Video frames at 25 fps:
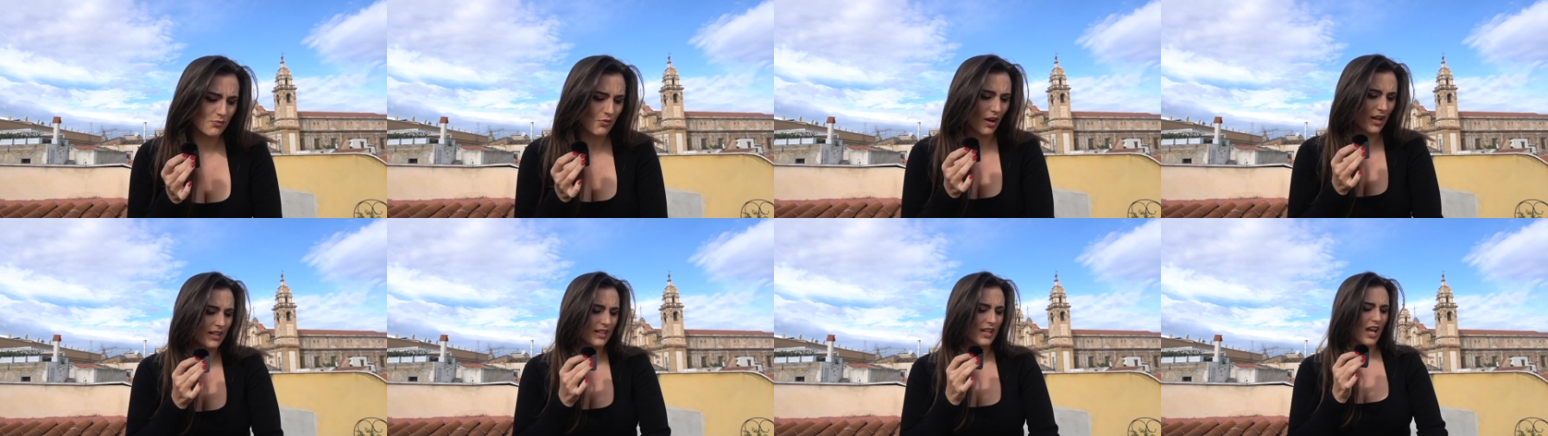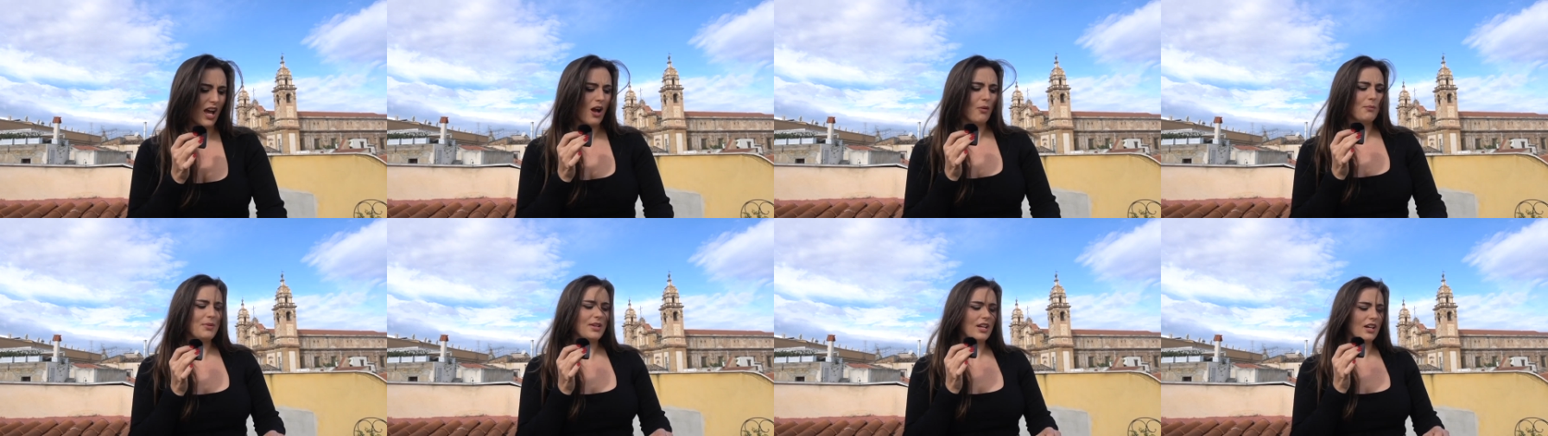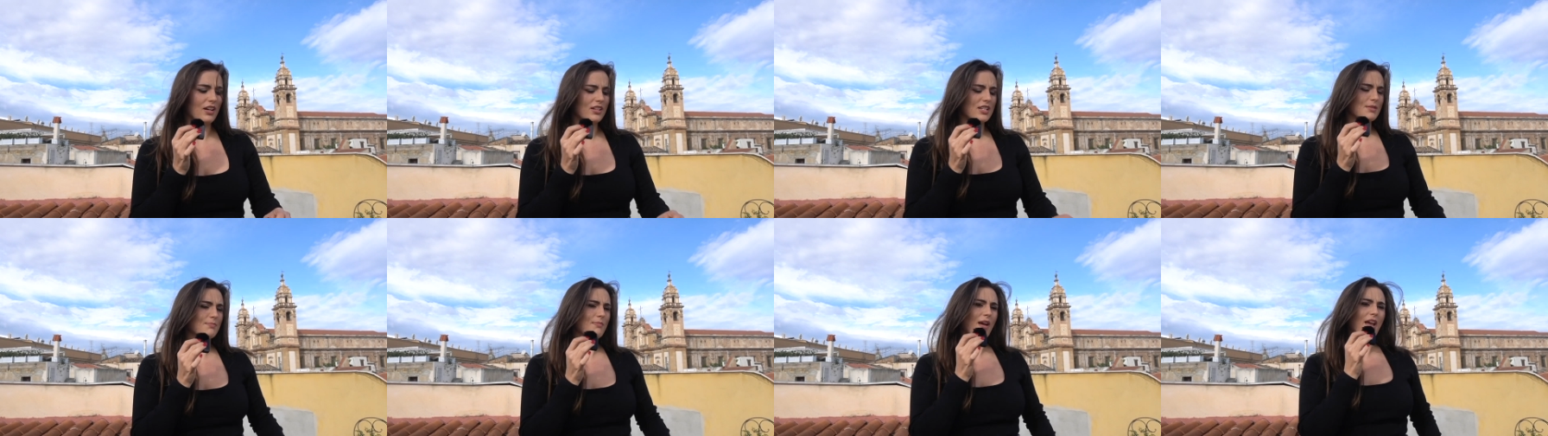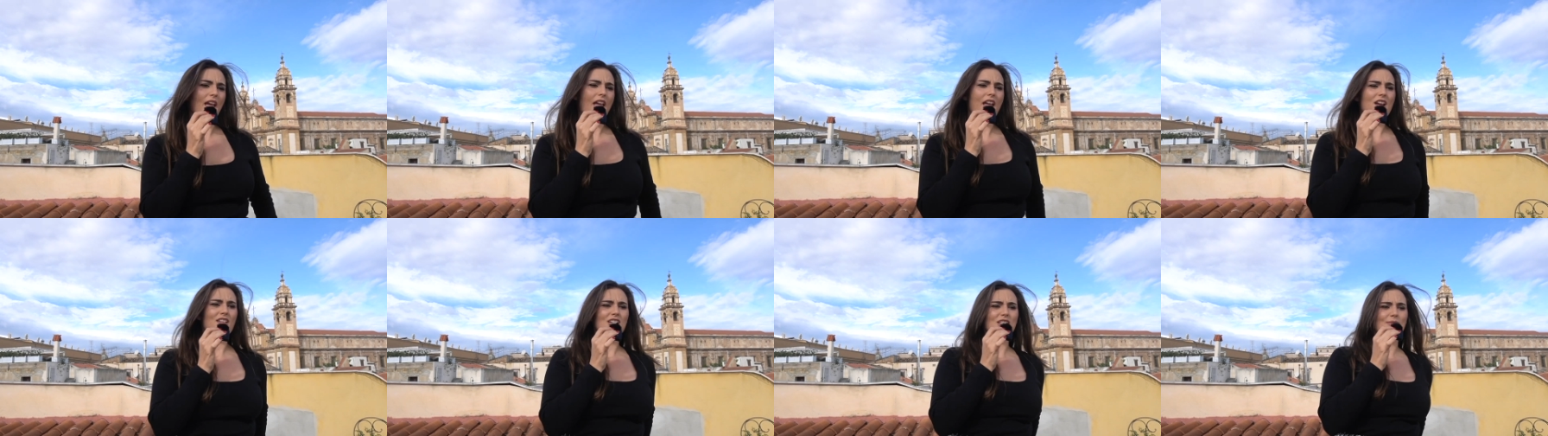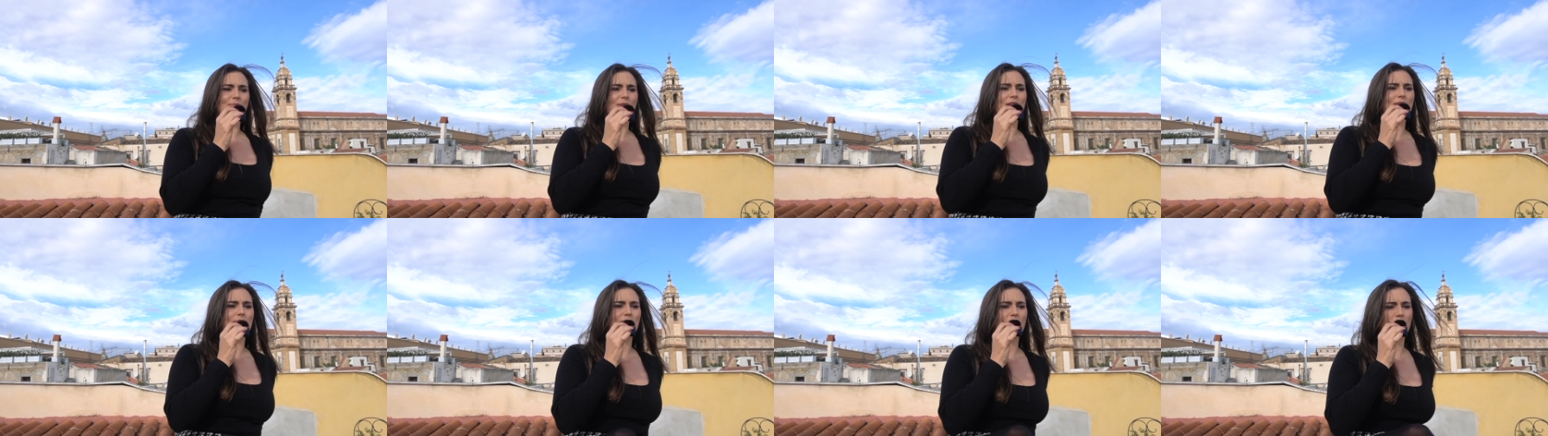right now because my hair is
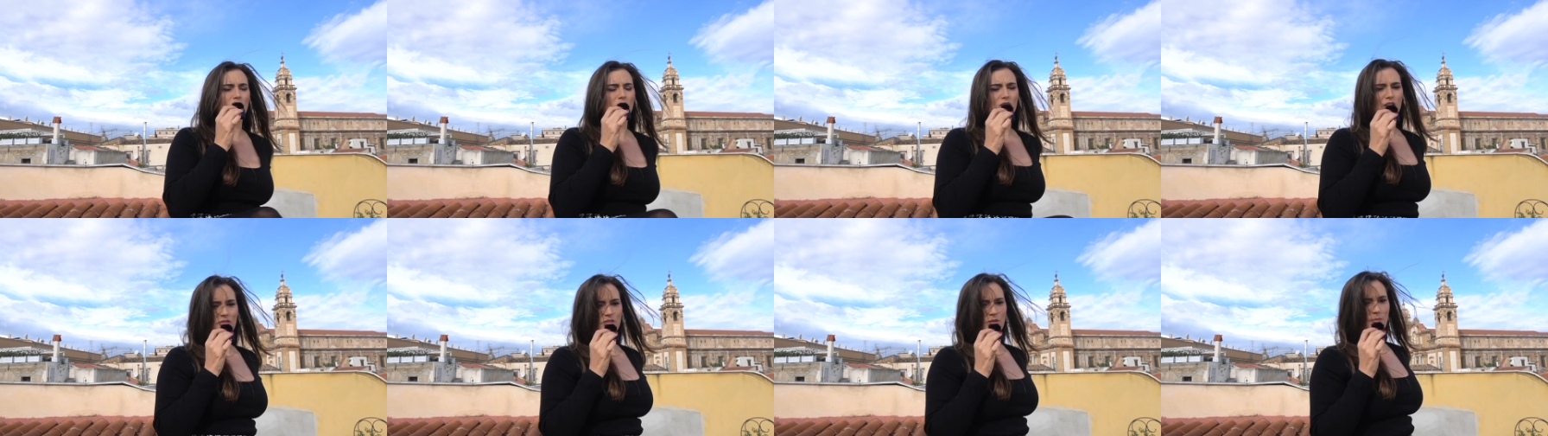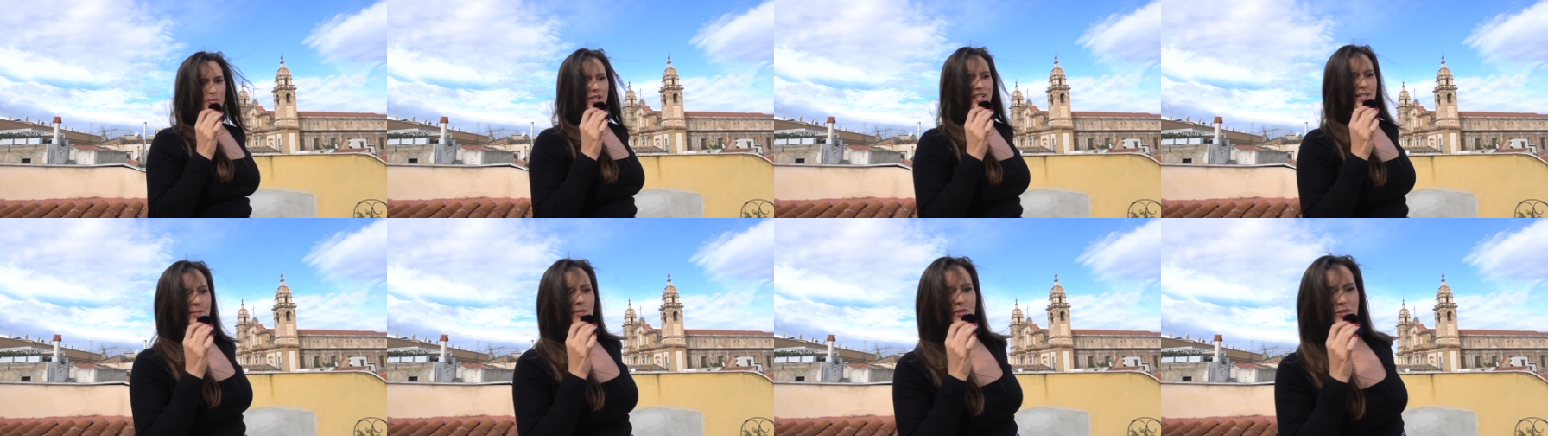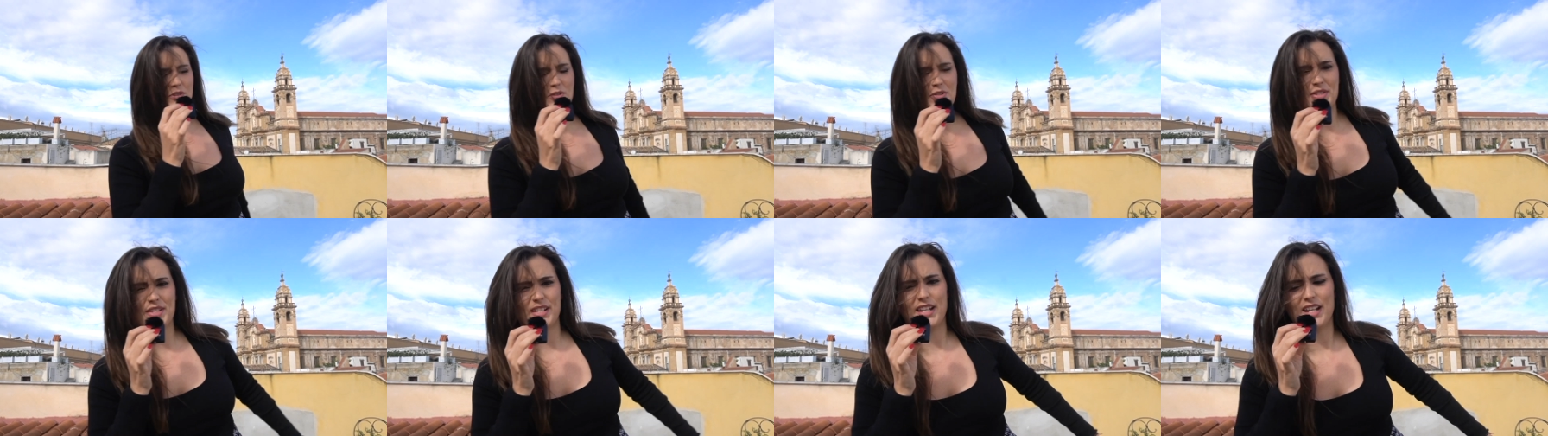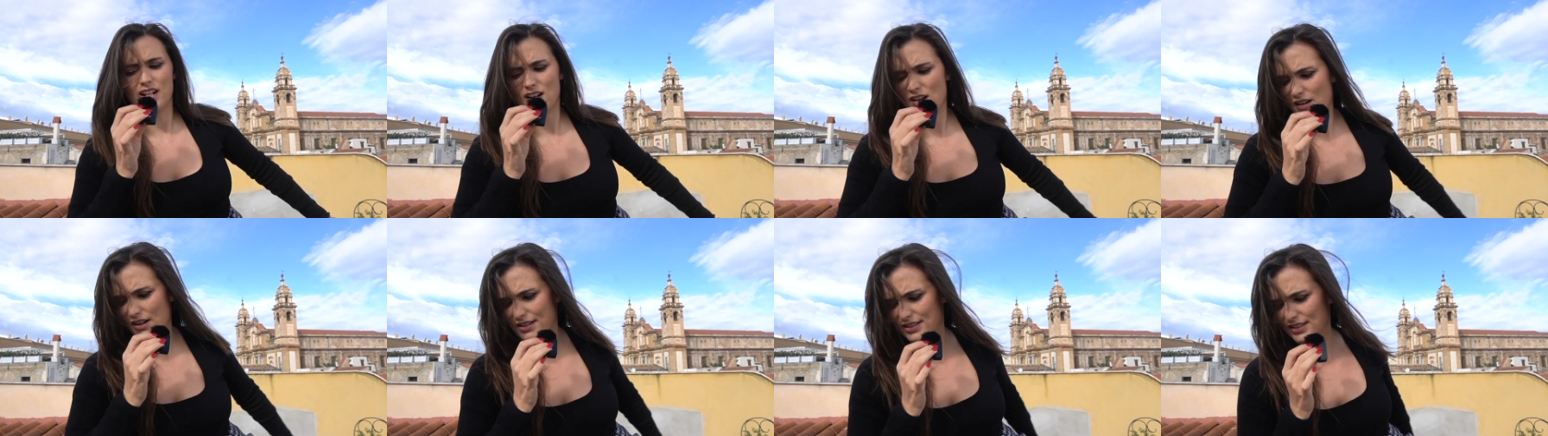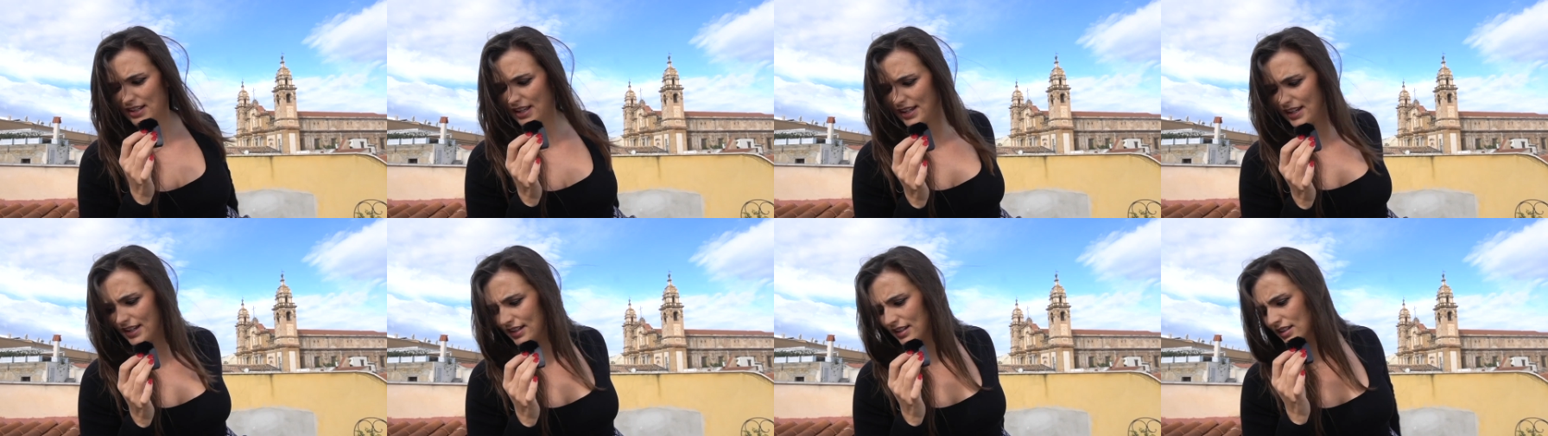being blown all over the place. I'm also sitting
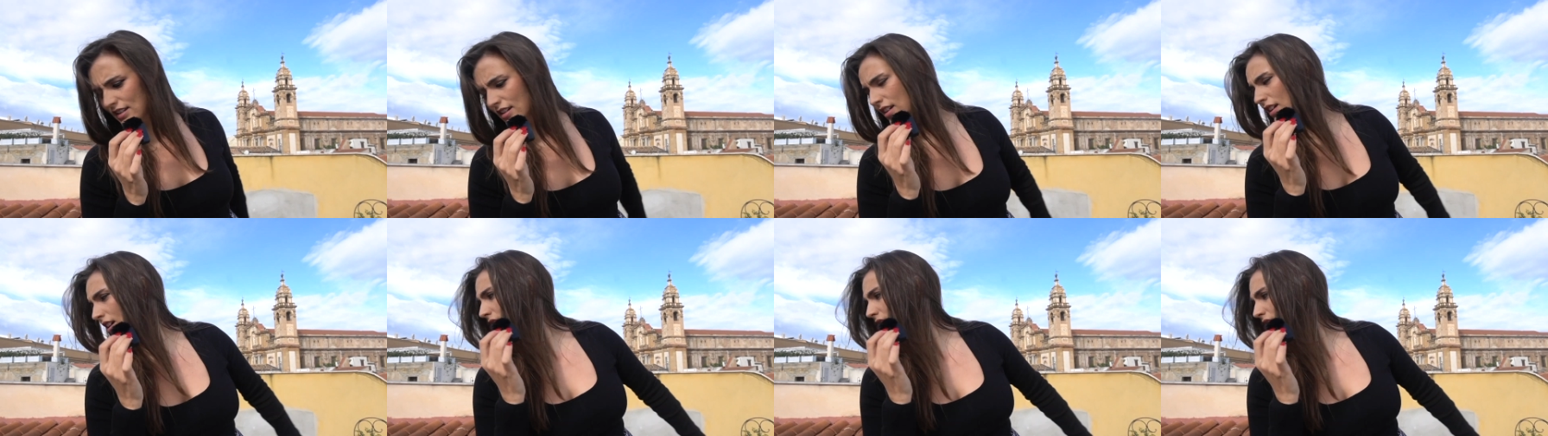on like